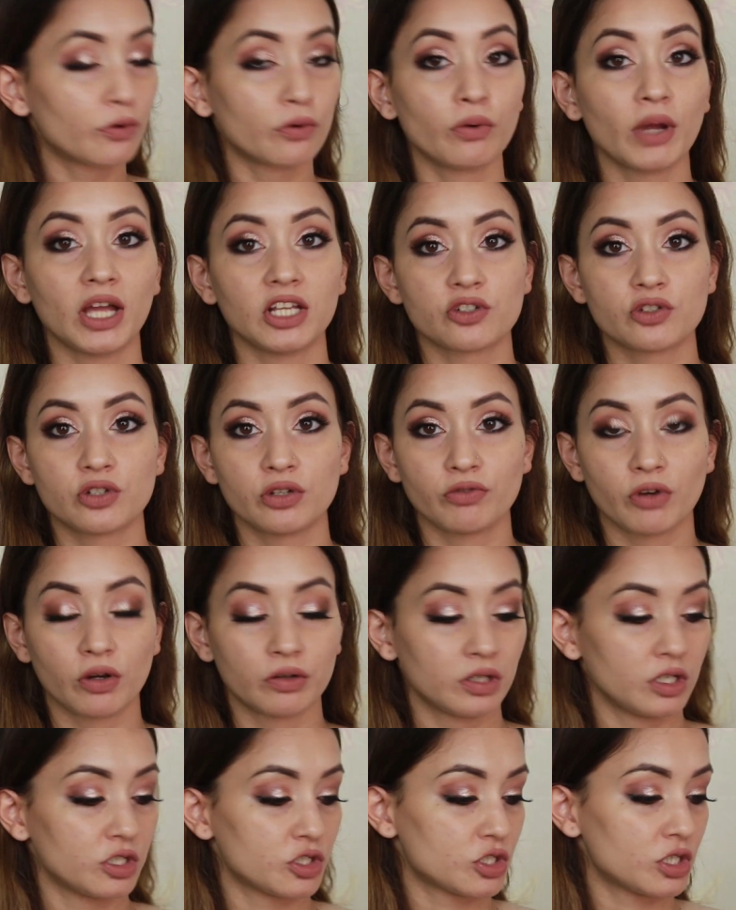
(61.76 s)
Pro HD
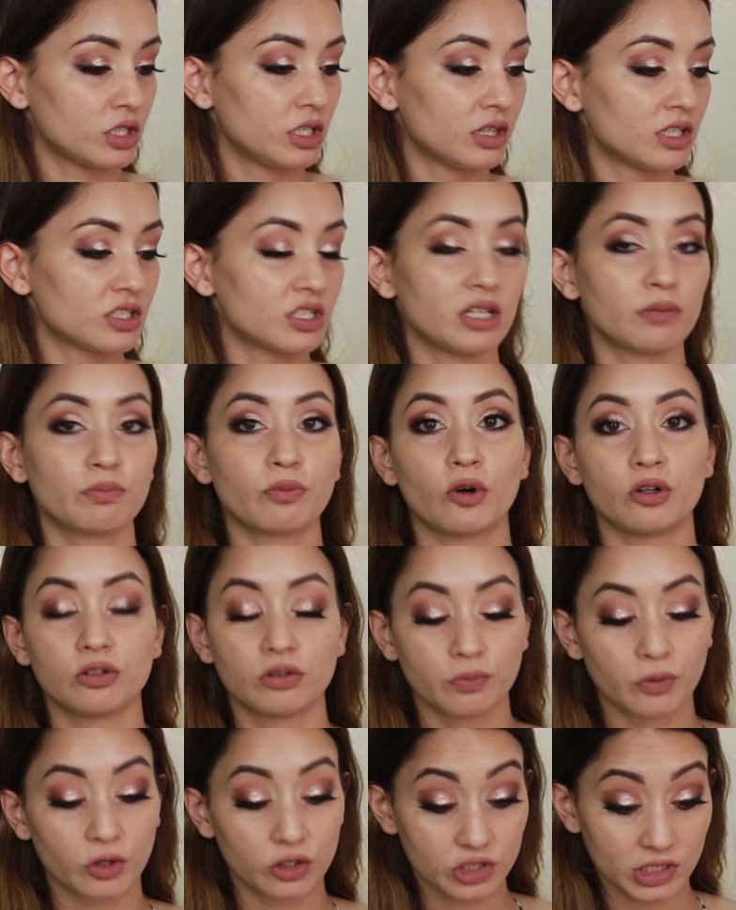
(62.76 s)
foundation in the shade
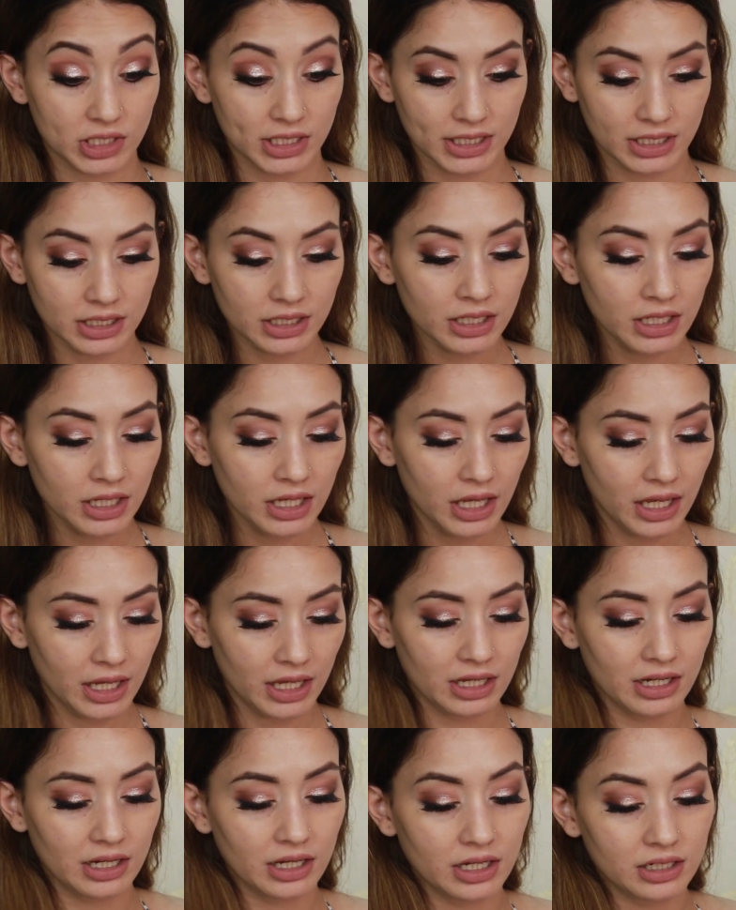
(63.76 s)
Porcelain,
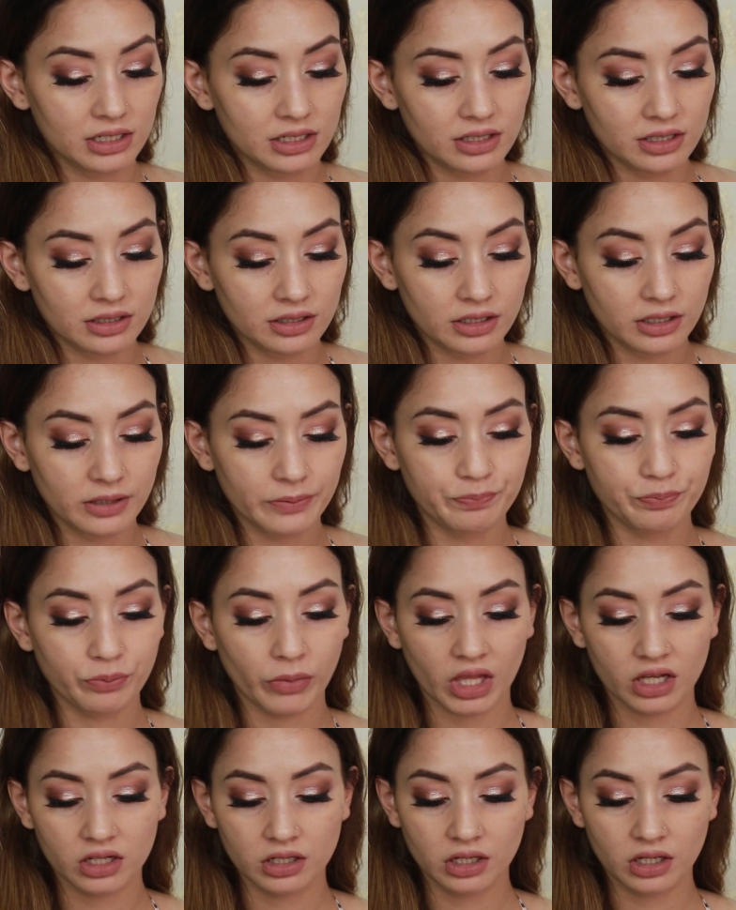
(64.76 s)
and
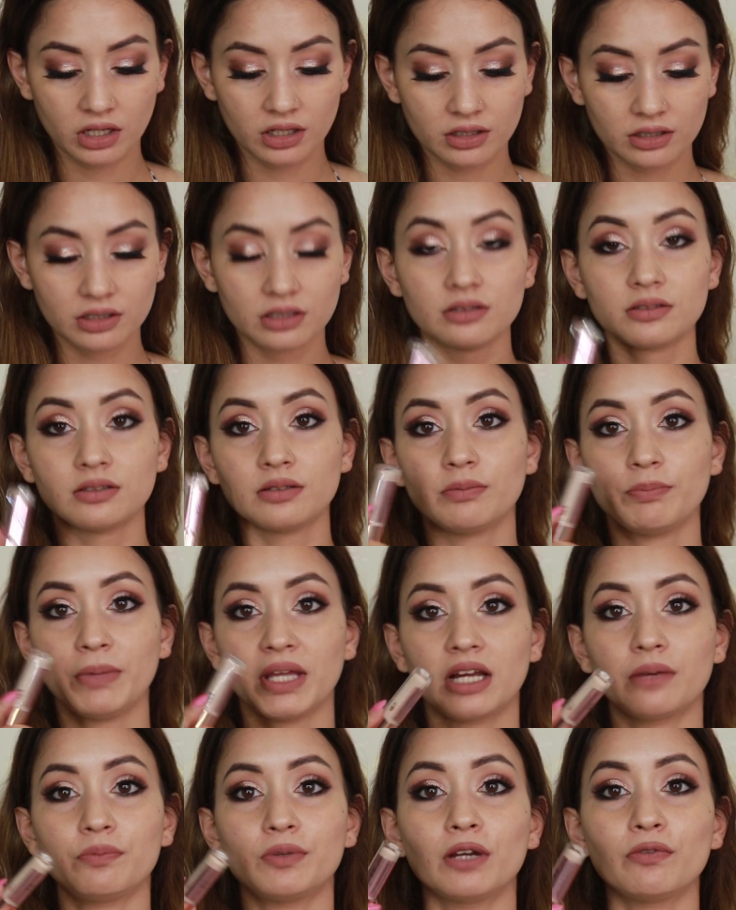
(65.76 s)

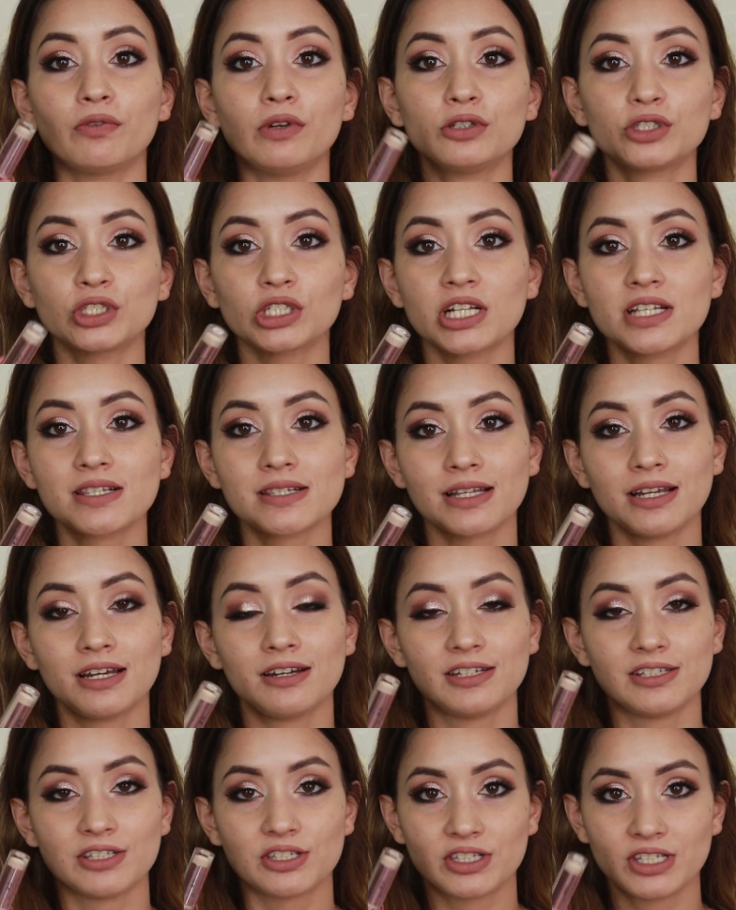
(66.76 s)
Makeup Revolution concealer
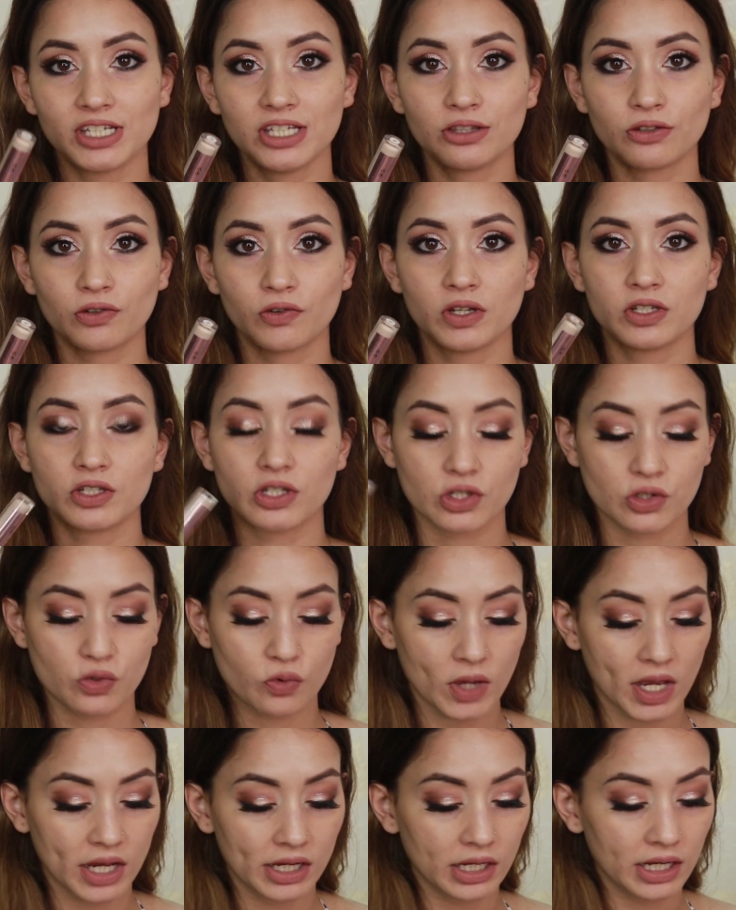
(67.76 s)
in C3 just
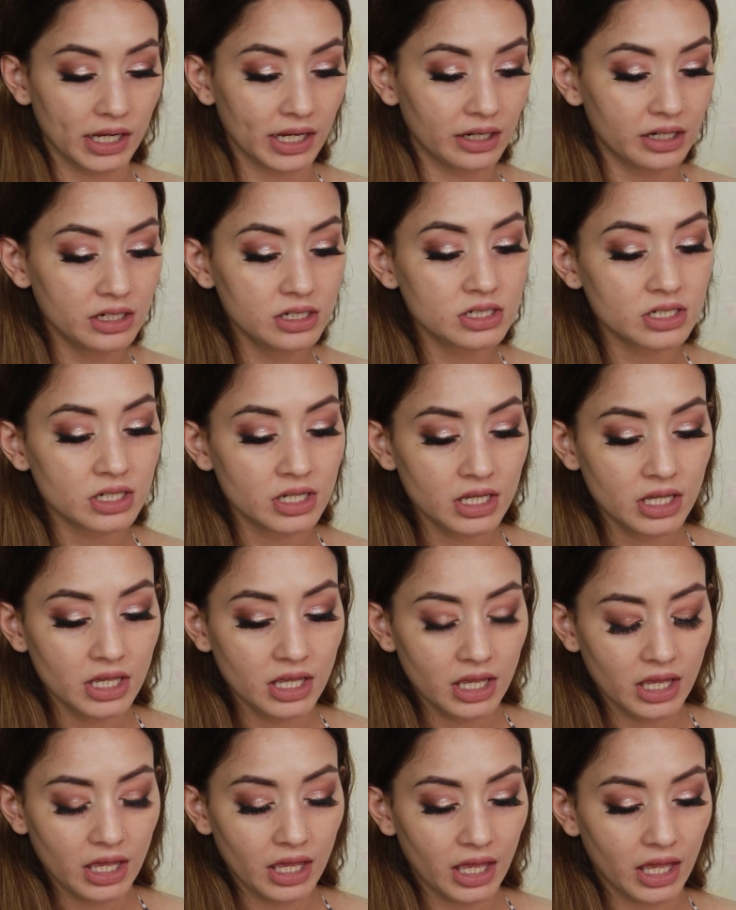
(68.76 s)
to highlight,
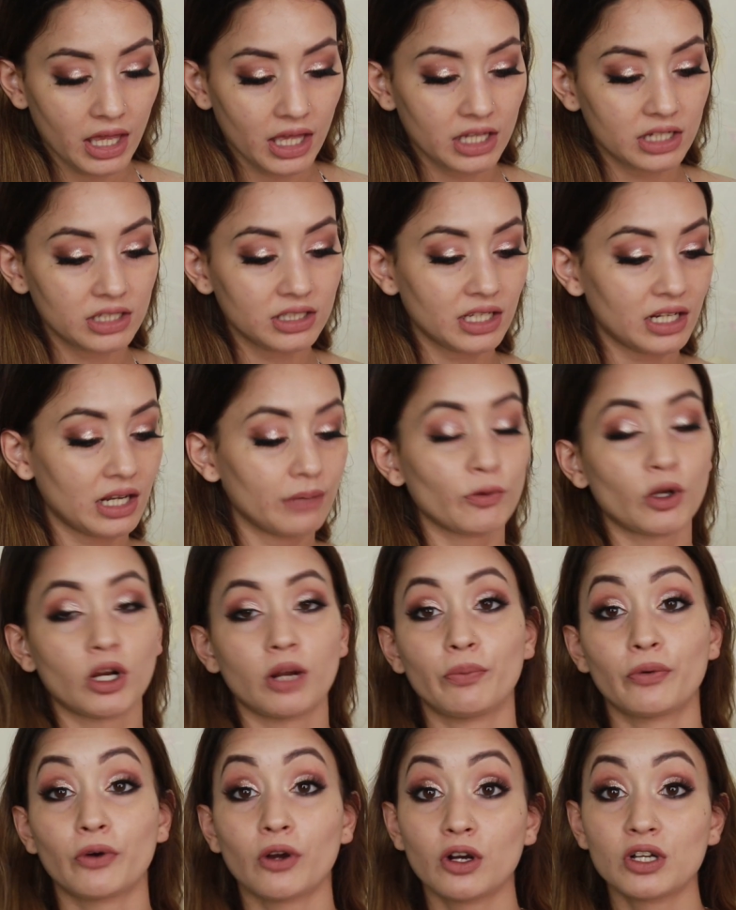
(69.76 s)
and then I'm
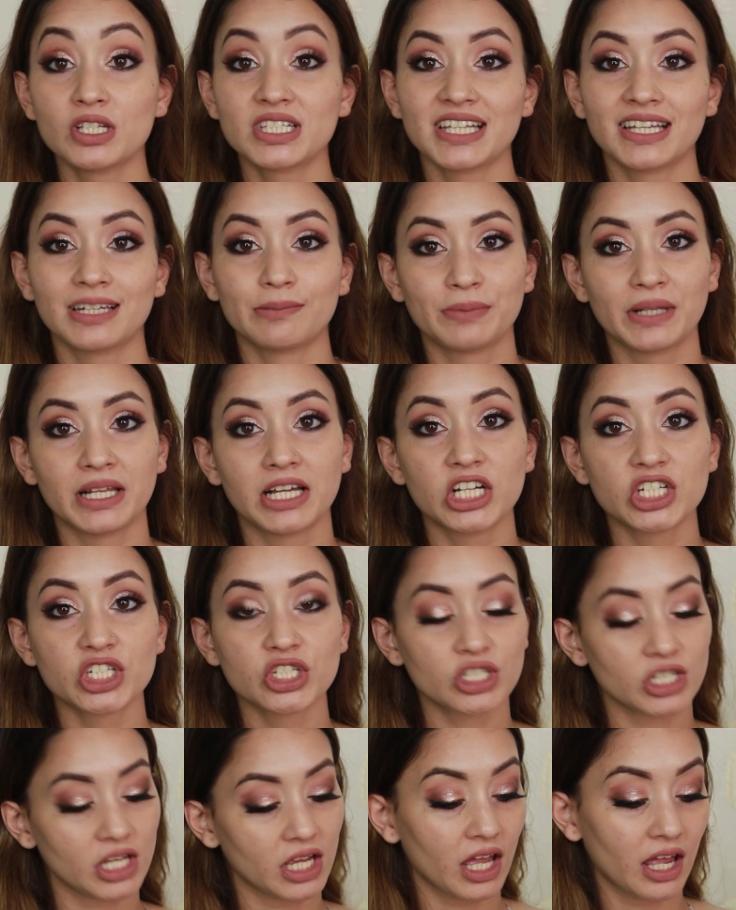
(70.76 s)
gonna bronze and
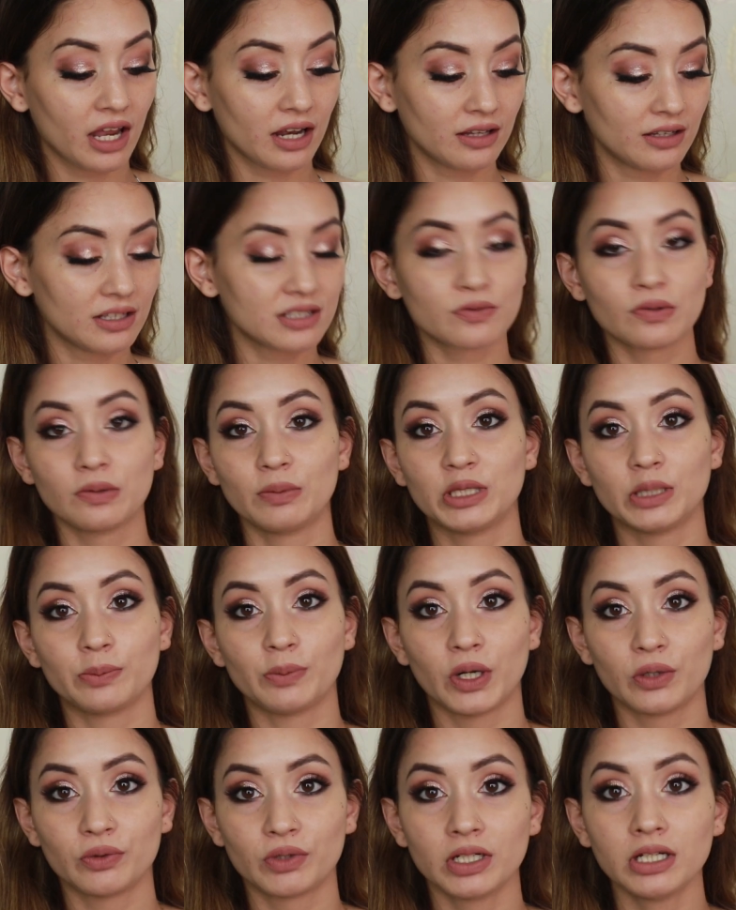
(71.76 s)
blush, and this will be the
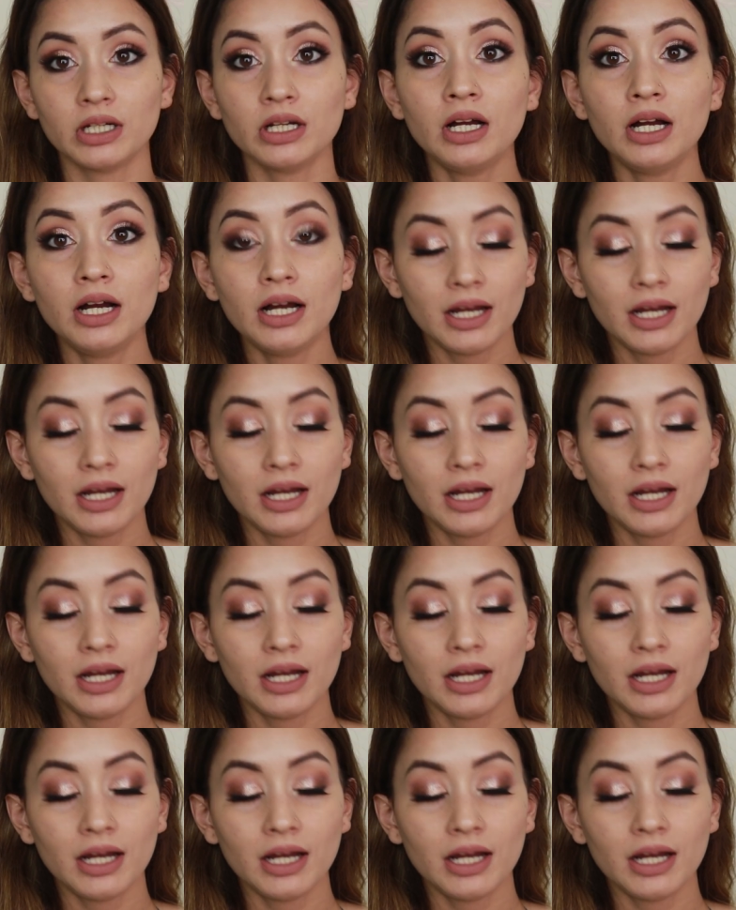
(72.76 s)
powder,